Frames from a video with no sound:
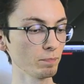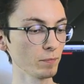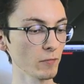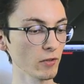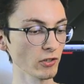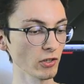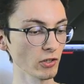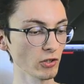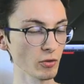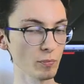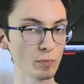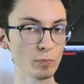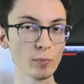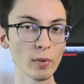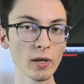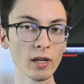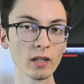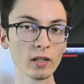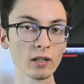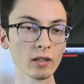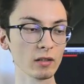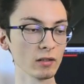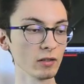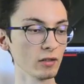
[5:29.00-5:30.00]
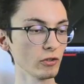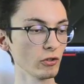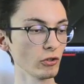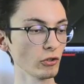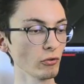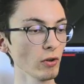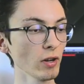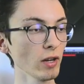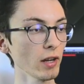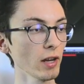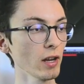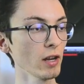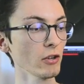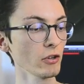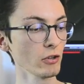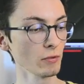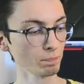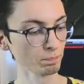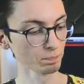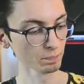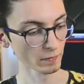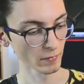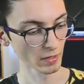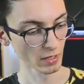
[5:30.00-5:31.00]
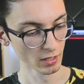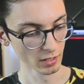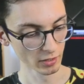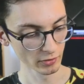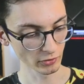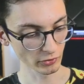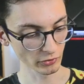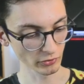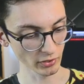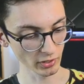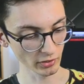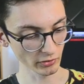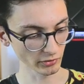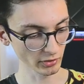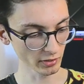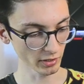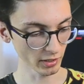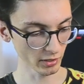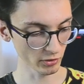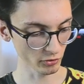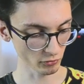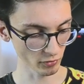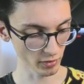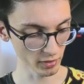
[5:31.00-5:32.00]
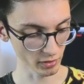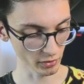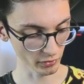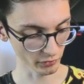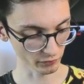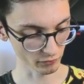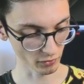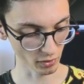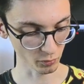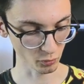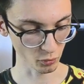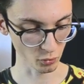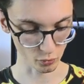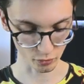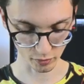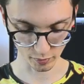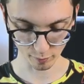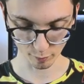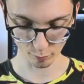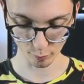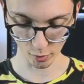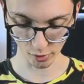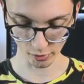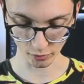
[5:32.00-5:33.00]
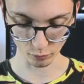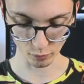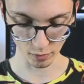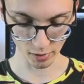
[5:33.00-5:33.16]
such a big string gauge. It's a 16-inch radius fretboard, by the